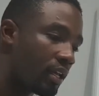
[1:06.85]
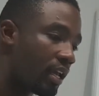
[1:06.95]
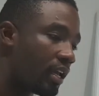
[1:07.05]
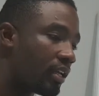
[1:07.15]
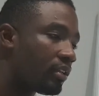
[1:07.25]

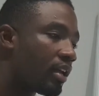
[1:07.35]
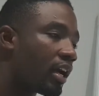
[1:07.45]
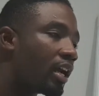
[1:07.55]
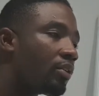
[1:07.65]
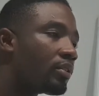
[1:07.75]
And
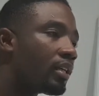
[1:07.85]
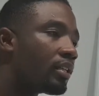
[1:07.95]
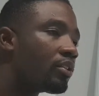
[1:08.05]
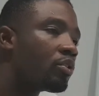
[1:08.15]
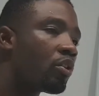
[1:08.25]

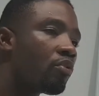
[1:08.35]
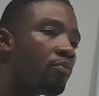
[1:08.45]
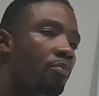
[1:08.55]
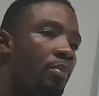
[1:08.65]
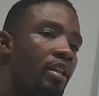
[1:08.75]
accountants
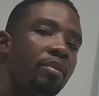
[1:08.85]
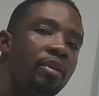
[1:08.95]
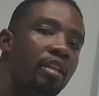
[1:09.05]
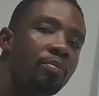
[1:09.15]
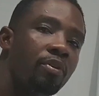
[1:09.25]
solve
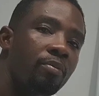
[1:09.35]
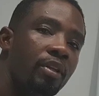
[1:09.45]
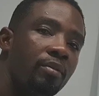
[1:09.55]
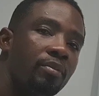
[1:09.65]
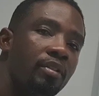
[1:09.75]
many
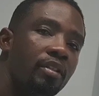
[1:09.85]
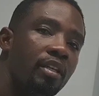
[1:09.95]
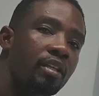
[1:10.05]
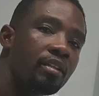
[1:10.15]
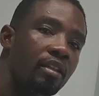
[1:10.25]
problems
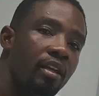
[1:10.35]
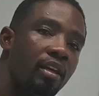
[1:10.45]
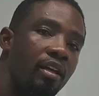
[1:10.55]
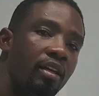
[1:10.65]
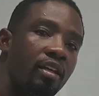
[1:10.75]
in
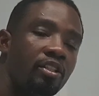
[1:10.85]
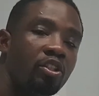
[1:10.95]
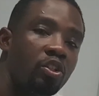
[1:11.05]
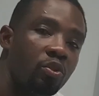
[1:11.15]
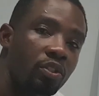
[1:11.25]
the
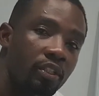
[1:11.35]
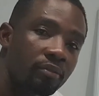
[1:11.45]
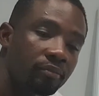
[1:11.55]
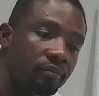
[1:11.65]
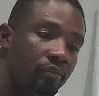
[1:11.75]

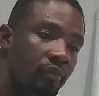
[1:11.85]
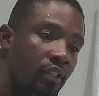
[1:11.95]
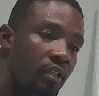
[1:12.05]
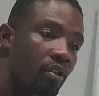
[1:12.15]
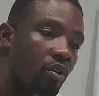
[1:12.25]
institution,
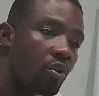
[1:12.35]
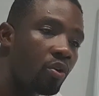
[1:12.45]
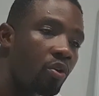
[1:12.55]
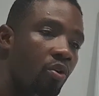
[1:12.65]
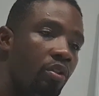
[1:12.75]

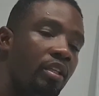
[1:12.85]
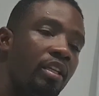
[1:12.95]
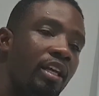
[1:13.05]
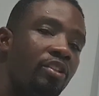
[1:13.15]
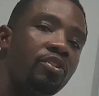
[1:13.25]
or
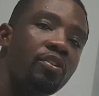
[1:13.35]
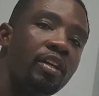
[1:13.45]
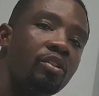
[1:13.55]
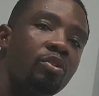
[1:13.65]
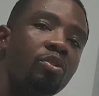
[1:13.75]
they are
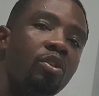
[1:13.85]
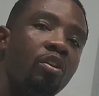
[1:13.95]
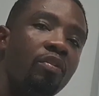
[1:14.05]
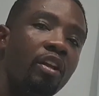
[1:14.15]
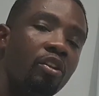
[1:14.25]
trained to
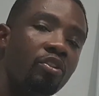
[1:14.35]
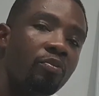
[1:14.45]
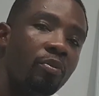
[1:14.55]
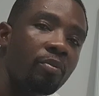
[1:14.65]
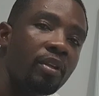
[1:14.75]
solve a lot
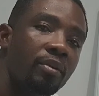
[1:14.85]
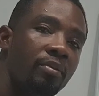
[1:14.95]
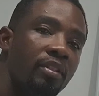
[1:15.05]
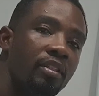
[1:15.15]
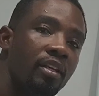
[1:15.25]
of
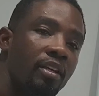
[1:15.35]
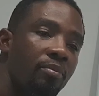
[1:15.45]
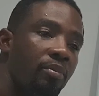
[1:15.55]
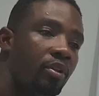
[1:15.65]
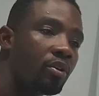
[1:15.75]
problems
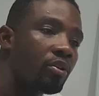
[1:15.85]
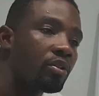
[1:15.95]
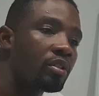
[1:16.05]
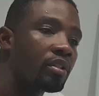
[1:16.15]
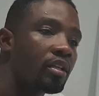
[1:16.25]

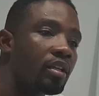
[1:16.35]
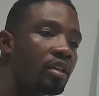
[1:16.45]
because